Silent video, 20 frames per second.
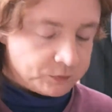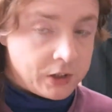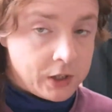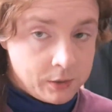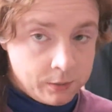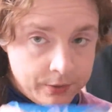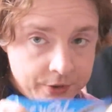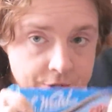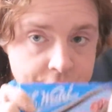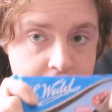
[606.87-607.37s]

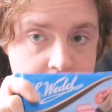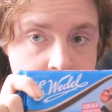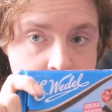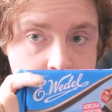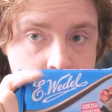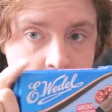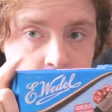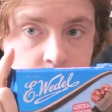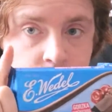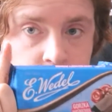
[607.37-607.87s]
Go with uh,
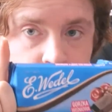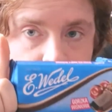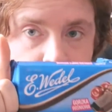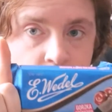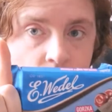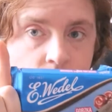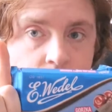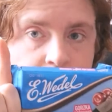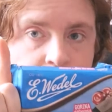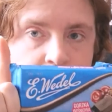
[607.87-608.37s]

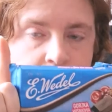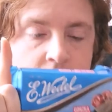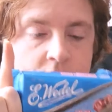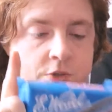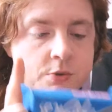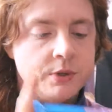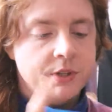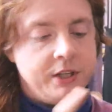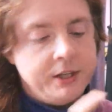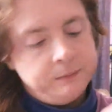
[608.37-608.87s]

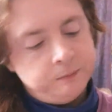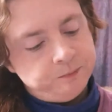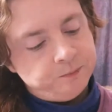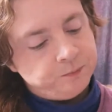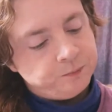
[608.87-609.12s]
this one here.